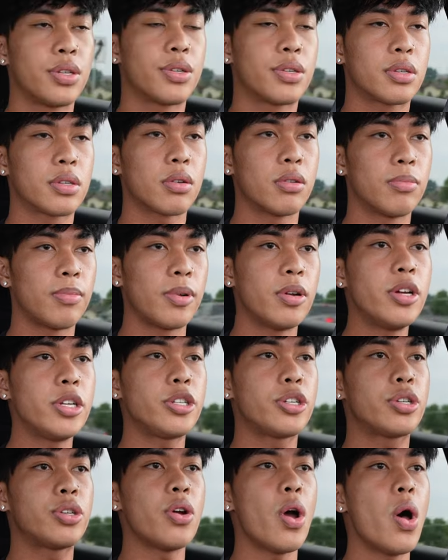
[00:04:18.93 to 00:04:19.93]
She's so
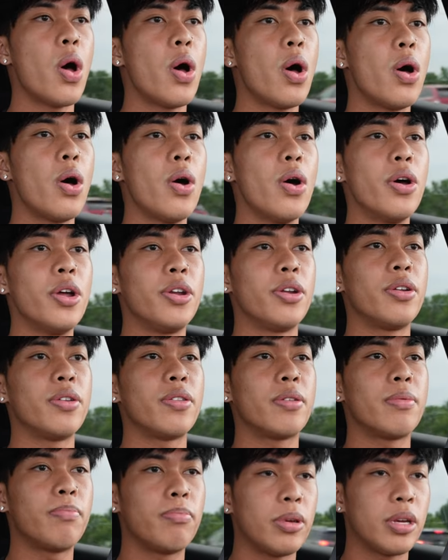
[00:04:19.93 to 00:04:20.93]
much shorter
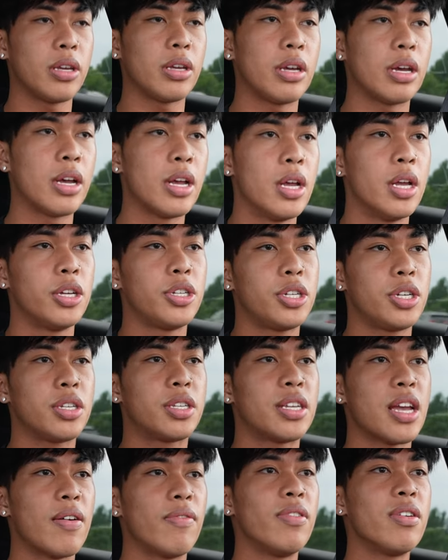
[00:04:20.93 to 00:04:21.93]
than me.
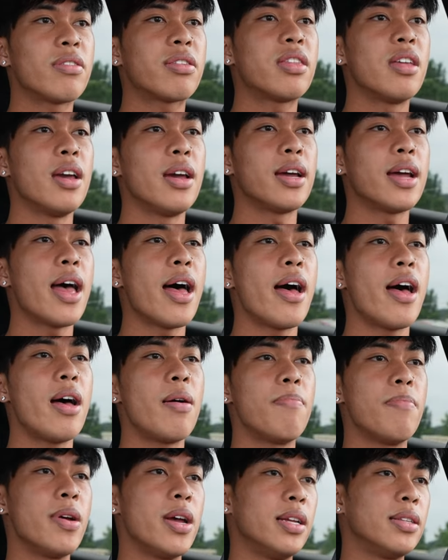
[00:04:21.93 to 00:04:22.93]
She's everything
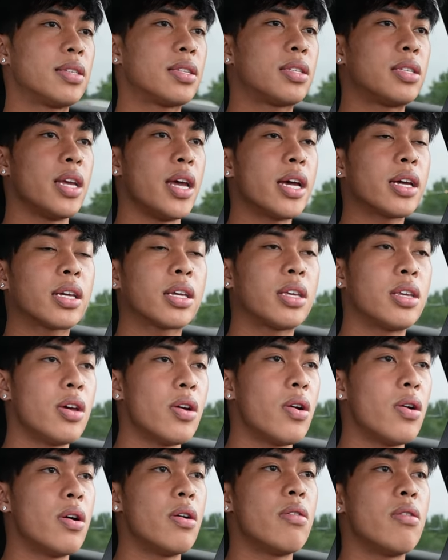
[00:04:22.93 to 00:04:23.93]
I'm
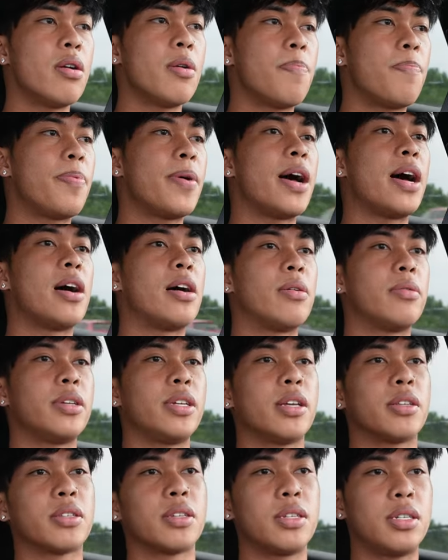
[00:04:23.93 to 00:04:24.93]
insecure about.
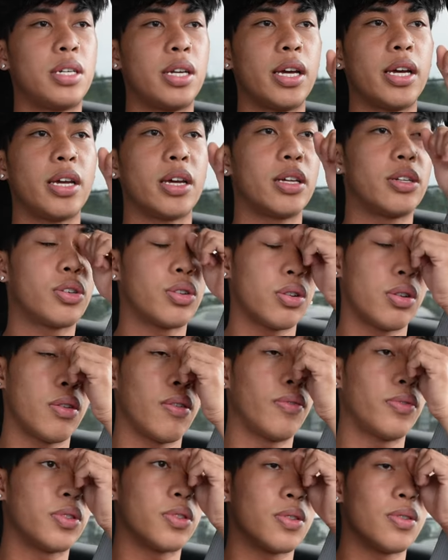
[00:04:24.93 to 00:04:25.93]
Yet today I
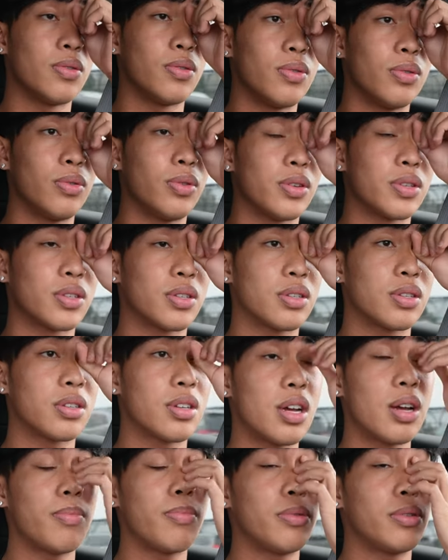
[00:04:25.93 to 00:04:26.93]
drove through the
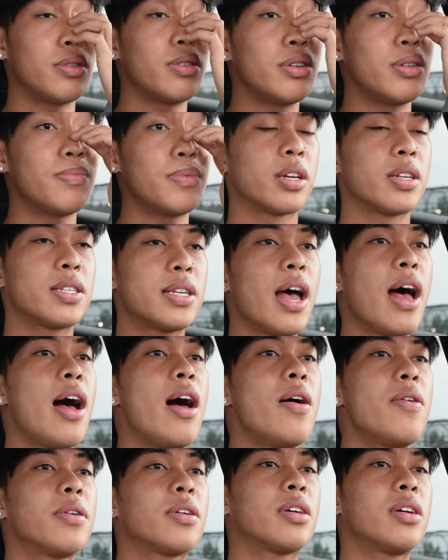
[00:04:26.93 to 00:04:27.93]
suburbs. Cause
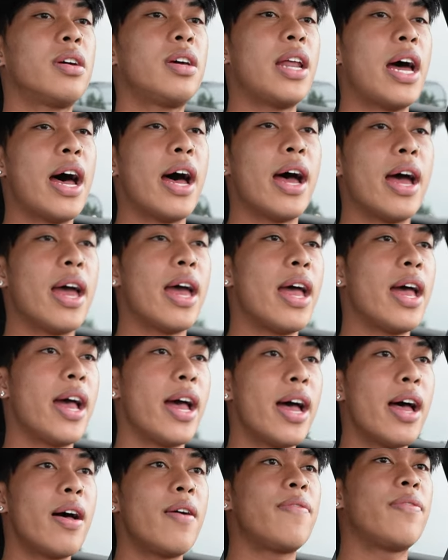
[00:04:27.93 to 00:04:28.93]
how could I
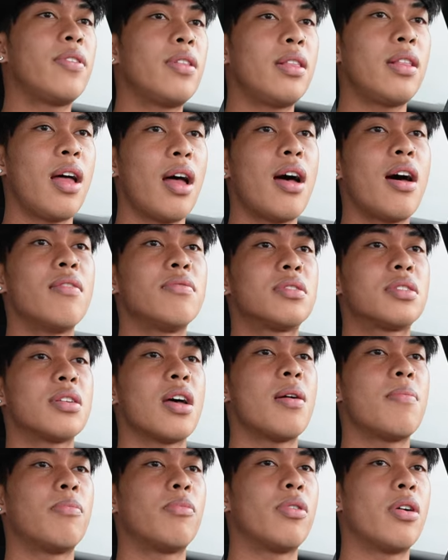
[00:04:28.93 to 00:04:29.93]
ever love
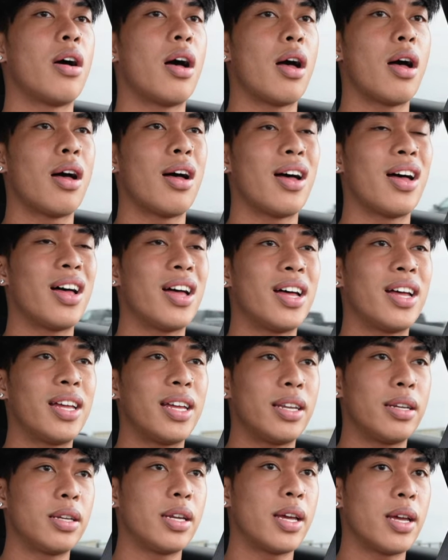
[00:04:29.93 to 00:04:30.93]

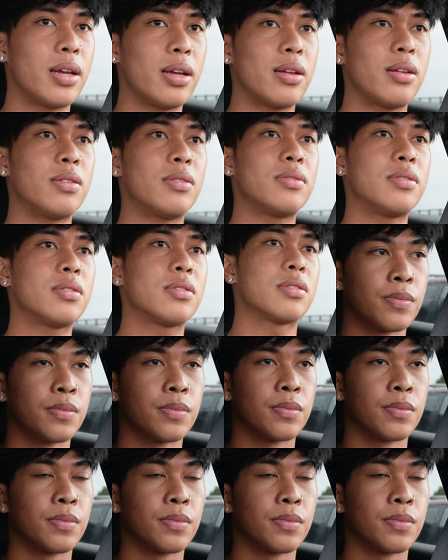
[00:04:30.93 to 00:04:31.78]
someone else?